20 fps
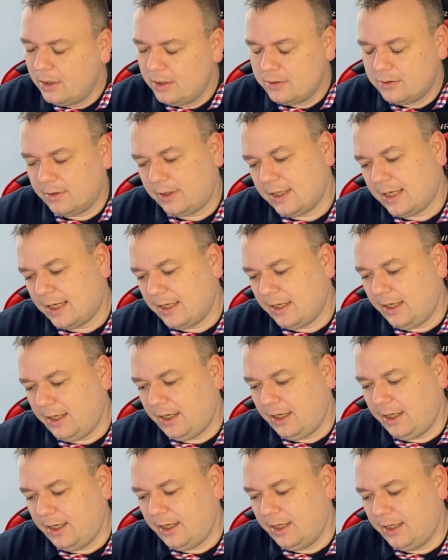So that
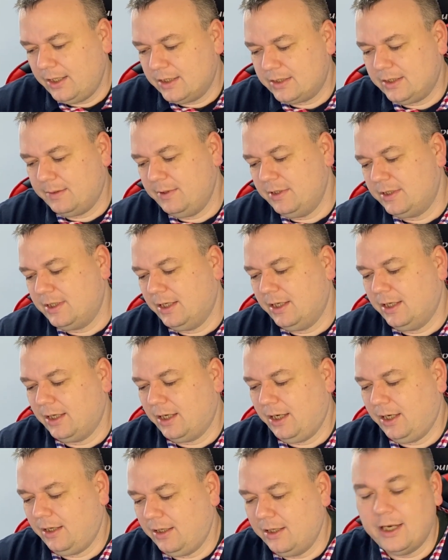is, let me think,
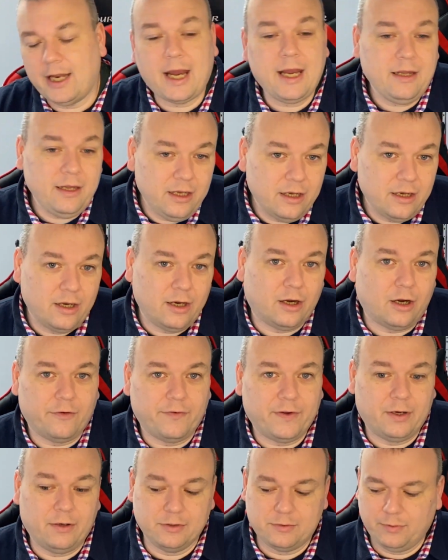
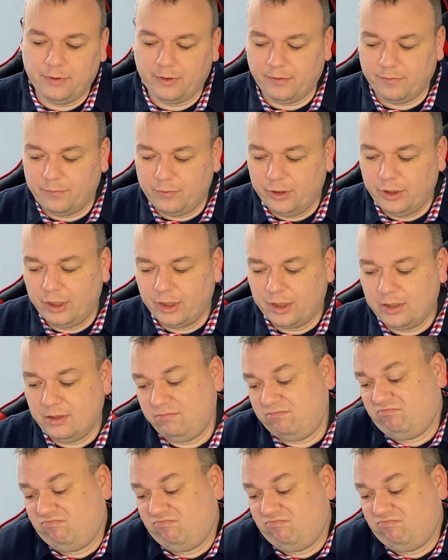19.5 hours worth of work.